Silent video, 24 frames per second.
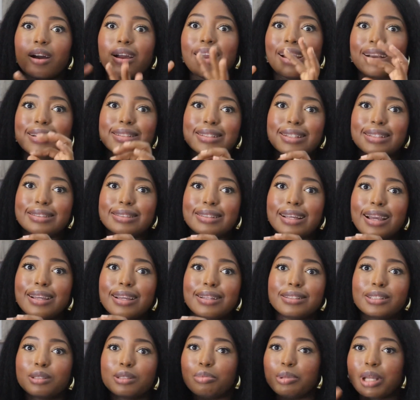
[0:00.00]

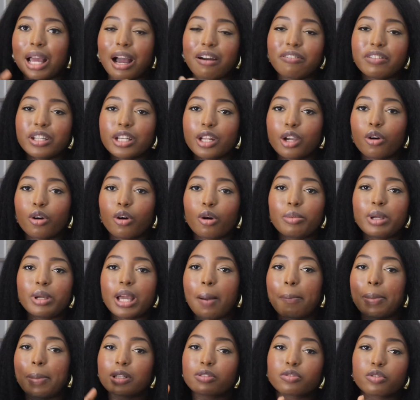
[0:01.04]
exercise, having a hobby
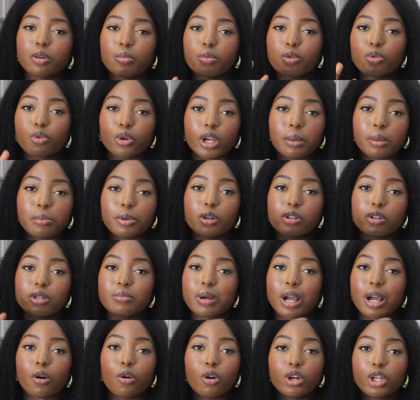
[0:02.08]
apart from cooking, because
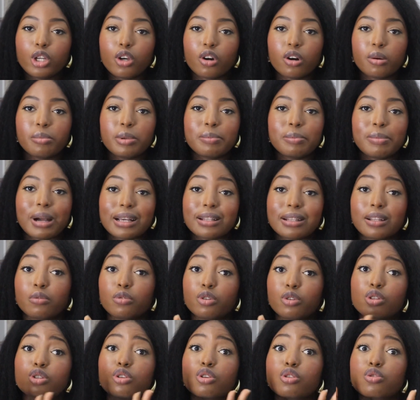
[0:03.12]
my only hobby back then
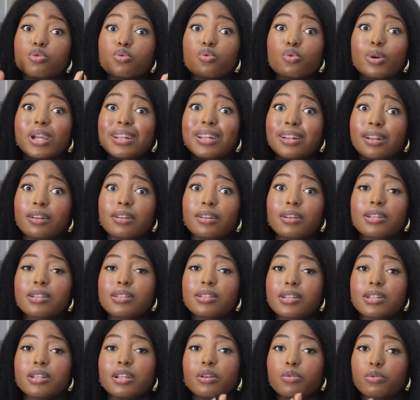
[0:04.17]
was just cooking and
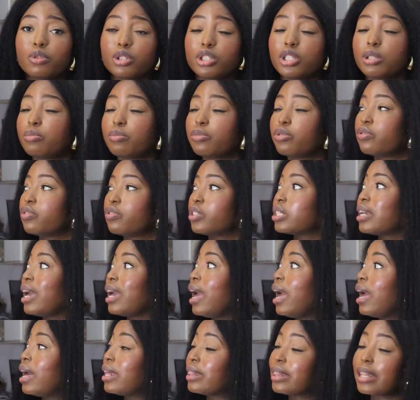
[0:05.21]
eating and watching movies.
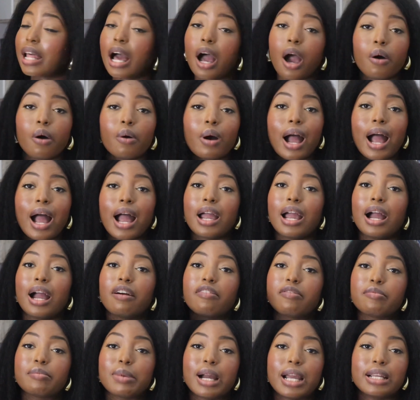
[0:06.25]
Now I
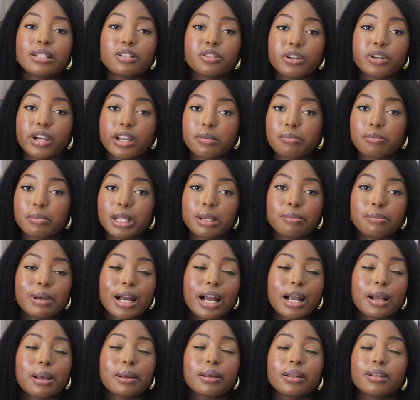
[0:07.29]
have my treadmill
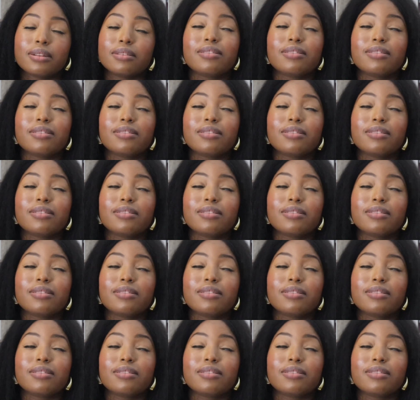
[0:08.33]
back